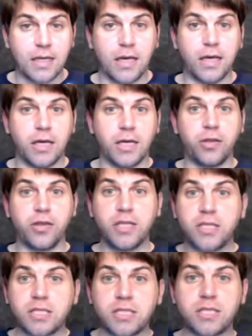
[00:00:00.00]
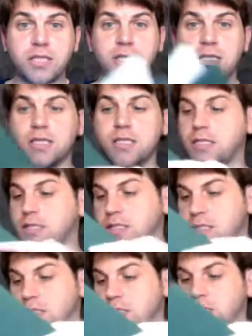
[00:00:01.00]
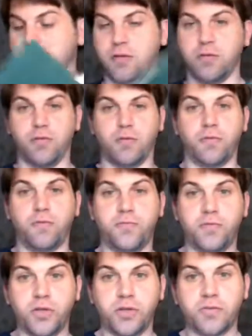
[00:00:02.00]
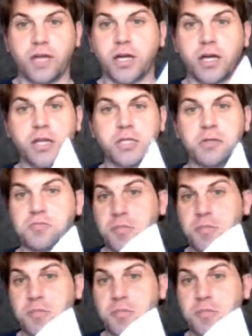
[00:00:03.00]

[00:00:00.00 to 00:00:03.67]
uh, this is full of that kind of stuff.